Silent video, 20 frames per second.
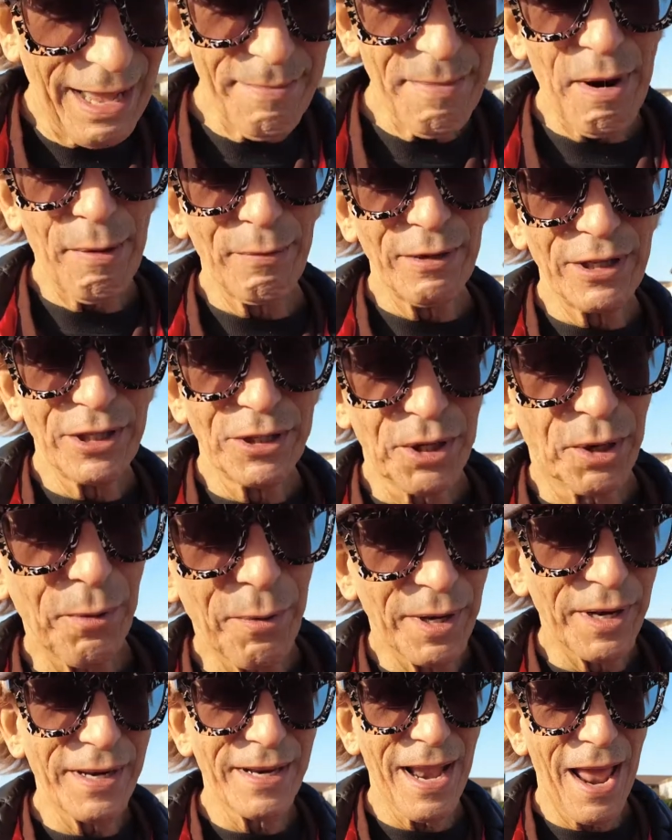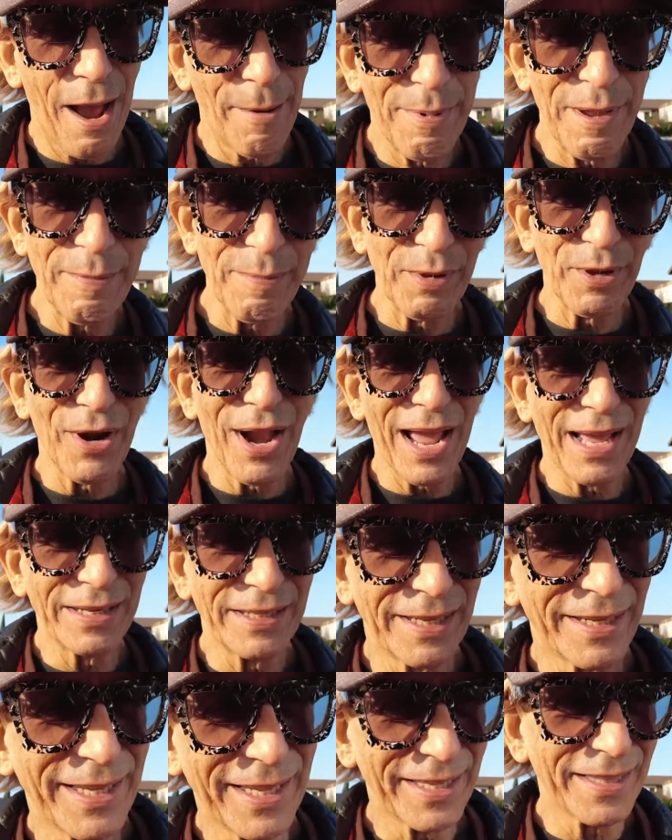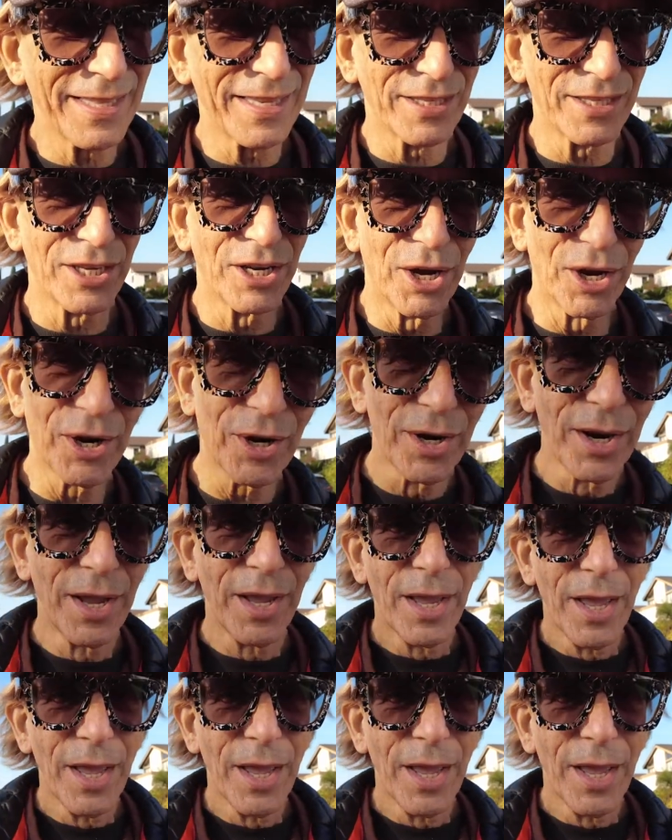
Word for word: I'm not really sure what how people are handling it this year.